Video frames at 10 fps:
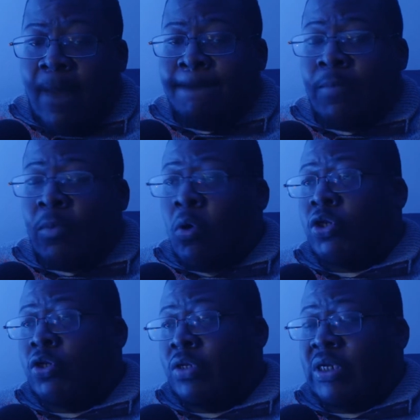all
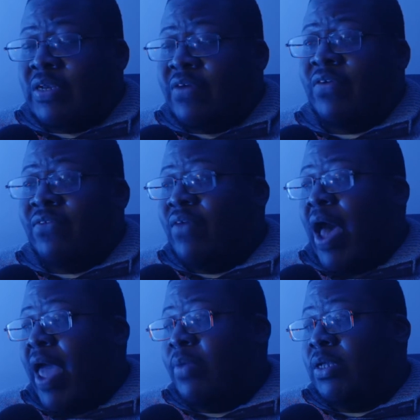sorts of different
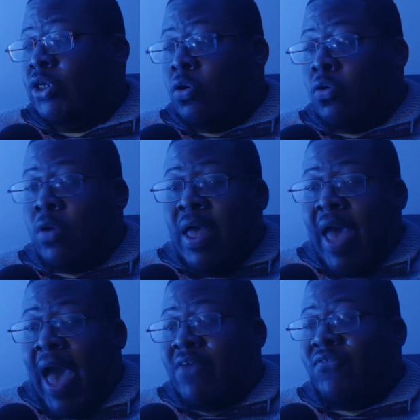environments. So
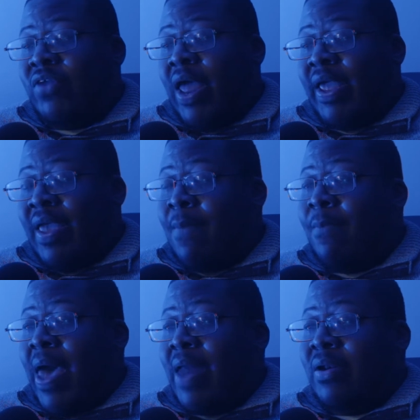I feel like him
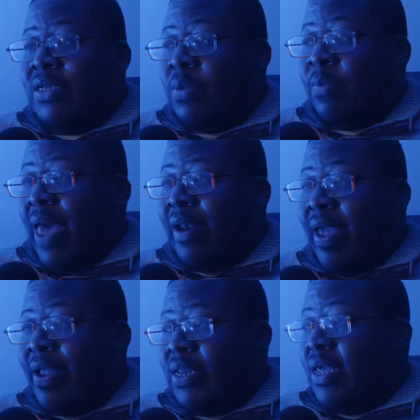battling somebody like
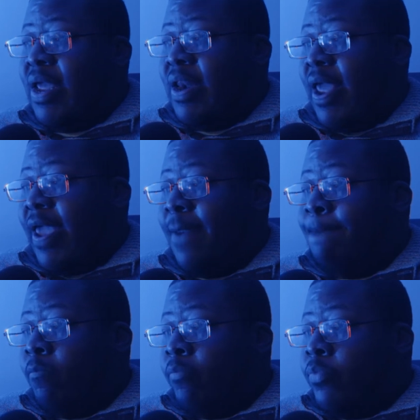D N A,
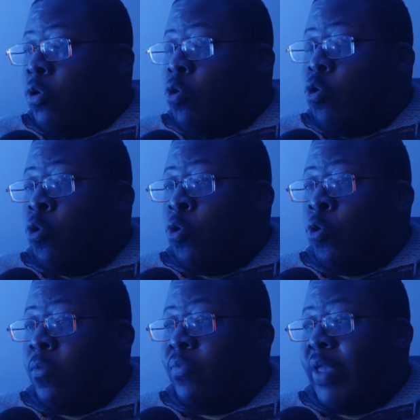who
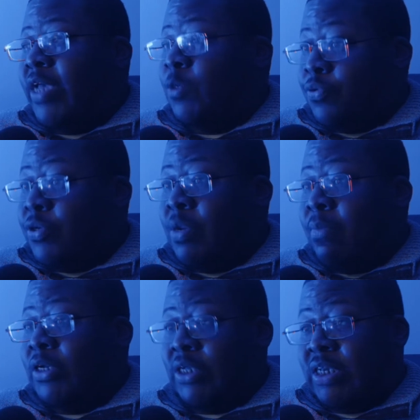is pretty
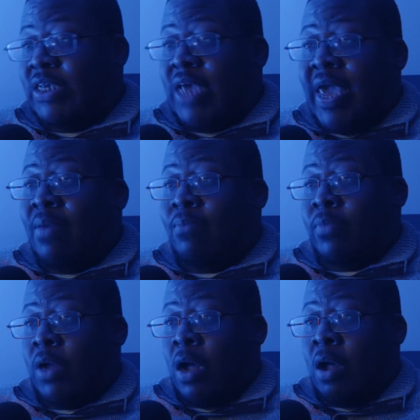much the same.
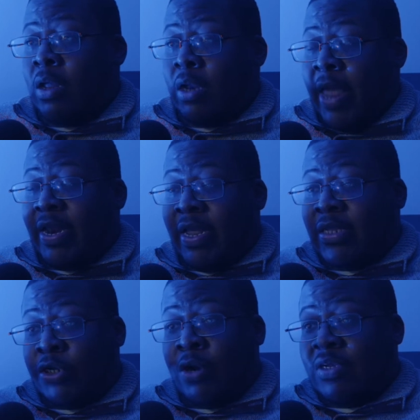Uh, and in
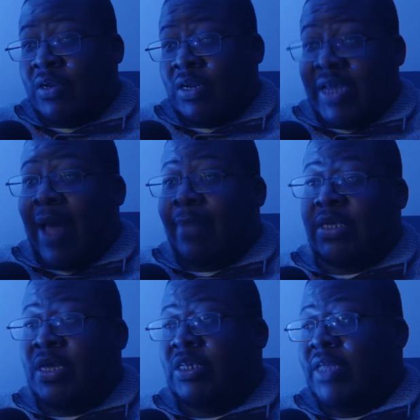terms of the top
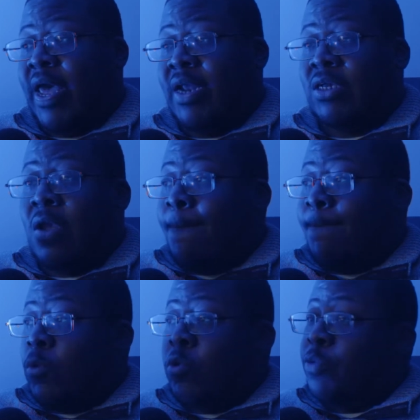tier status,
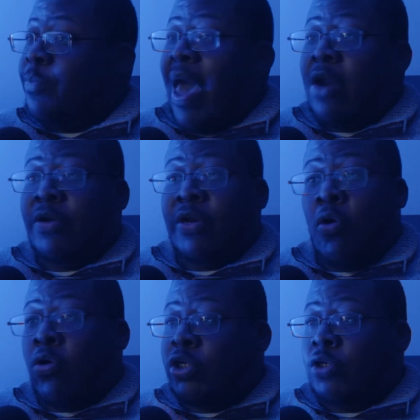who's battled in
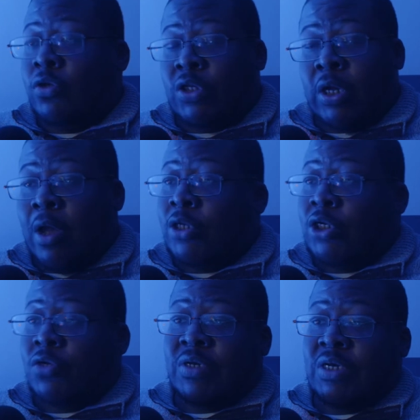all sorts of
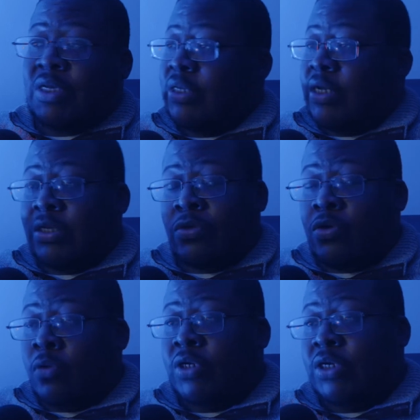countries and, you
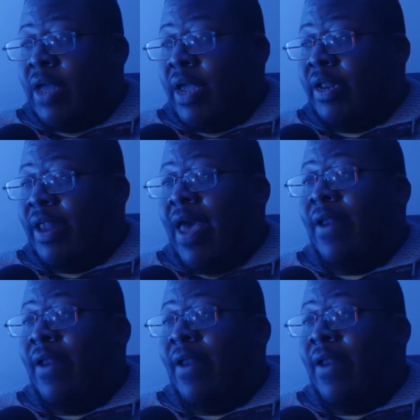know, shit like that,